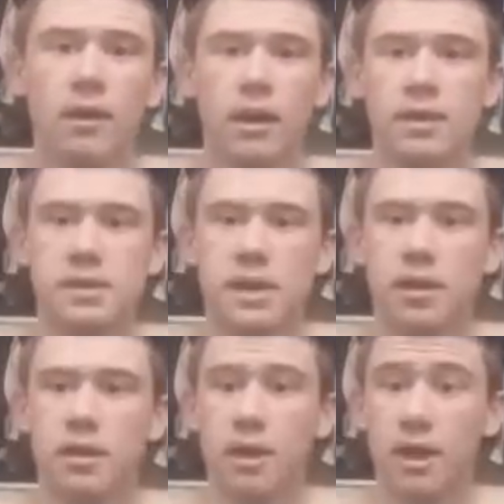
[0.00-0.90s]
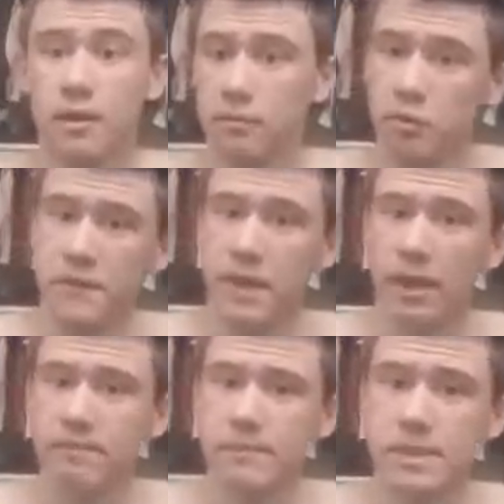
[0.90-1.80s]
until uh, the movie
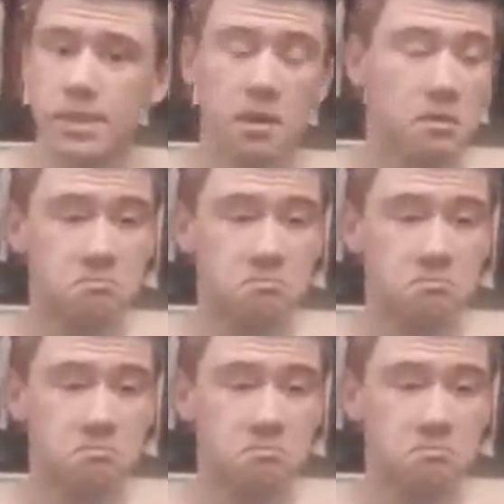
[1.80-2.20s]
comes,